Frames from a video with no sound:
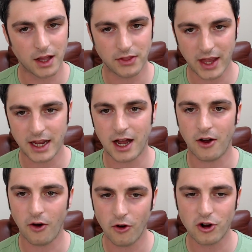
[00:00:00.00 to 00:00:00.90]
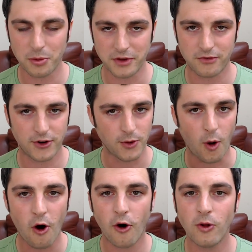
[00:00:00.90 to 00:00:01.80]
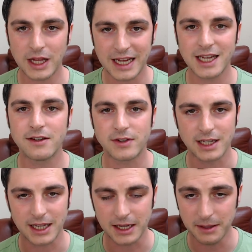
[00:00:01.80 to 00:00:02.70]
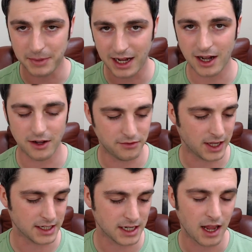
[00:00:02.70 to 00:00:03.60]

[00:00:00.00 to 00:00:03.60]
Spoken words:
They are all coming through, all evenly part of this.